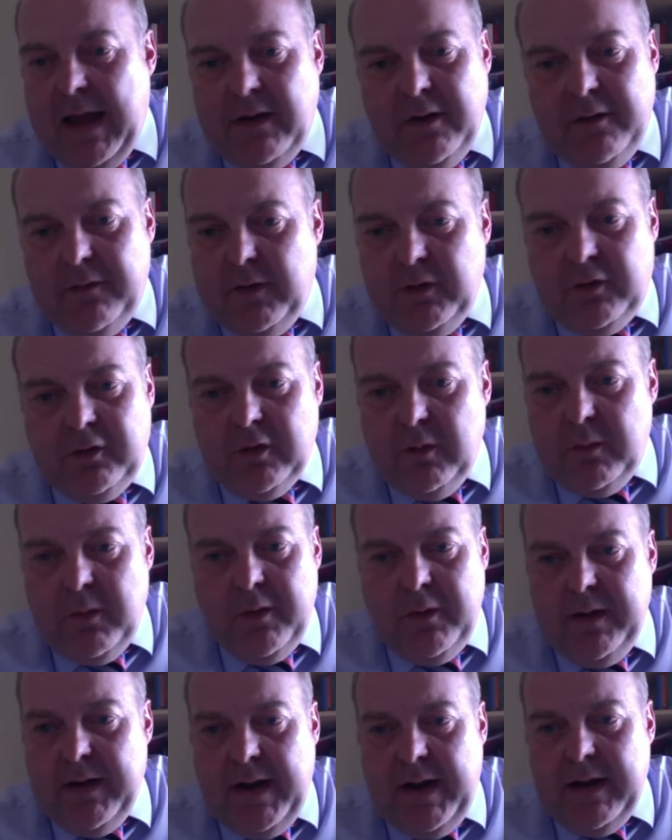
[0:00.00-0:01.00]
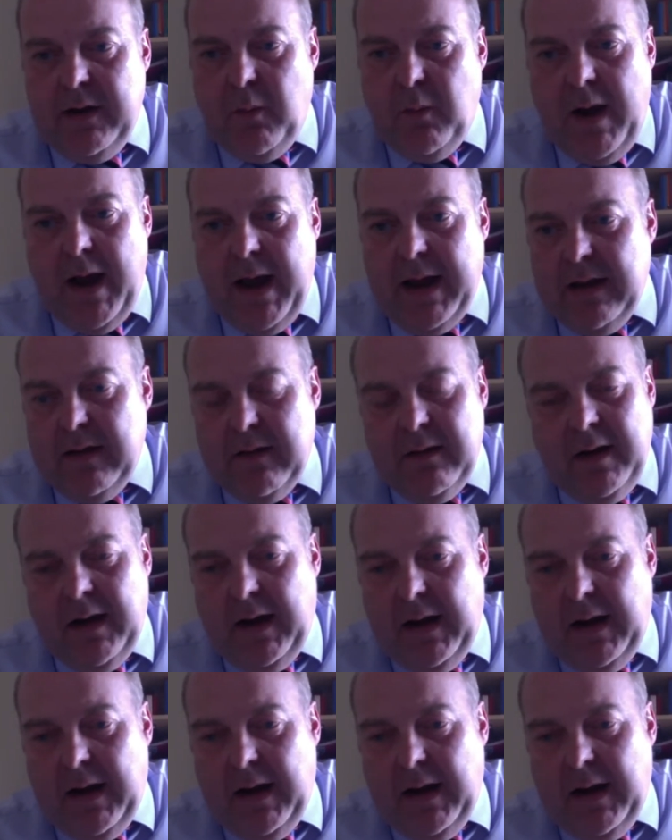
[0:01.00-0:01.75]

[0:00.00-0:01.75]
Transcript: end of the summer in any way.